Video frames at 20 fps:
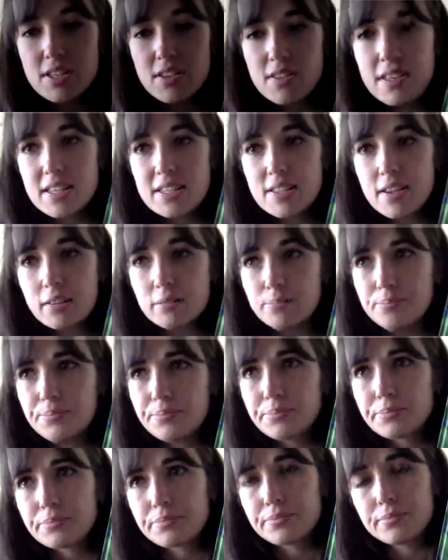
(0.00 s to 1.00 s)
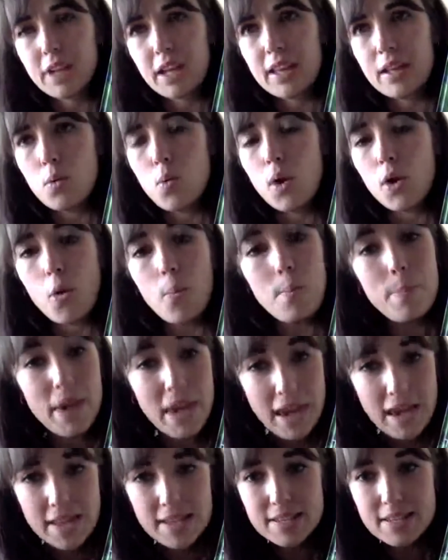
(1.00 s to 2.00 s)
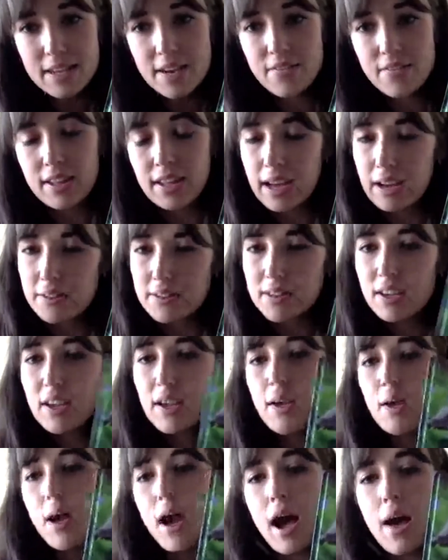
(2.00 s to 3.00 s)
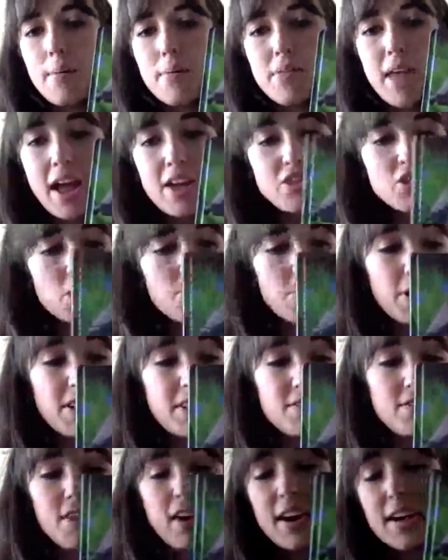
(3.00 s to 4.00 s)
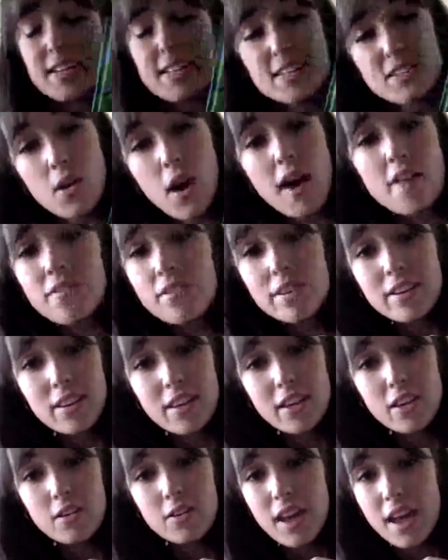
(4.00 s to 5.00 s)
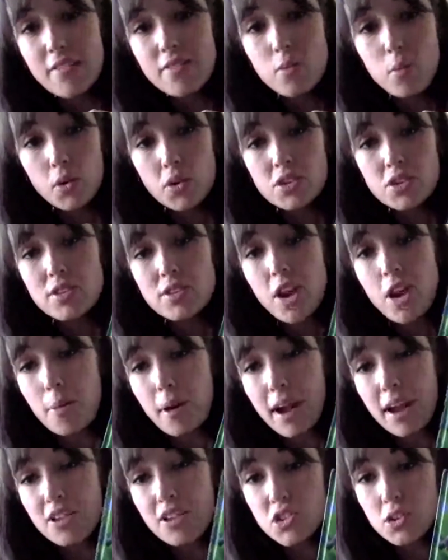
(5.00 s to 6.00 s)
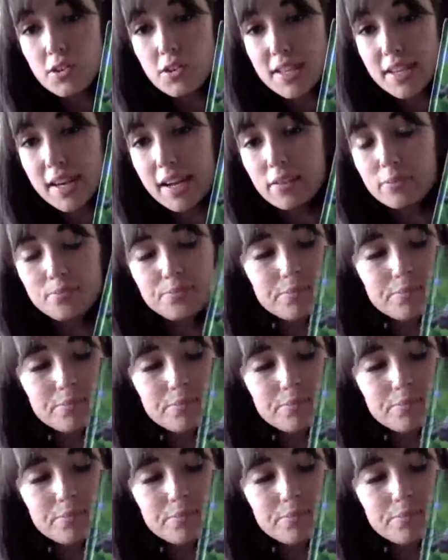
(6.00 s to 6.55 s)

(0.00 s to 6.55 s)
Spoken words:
So there's, I think, one on bees and everything else. The Hedgehog book is great because it's got everything you'd ever want to know about hedgehogs in it.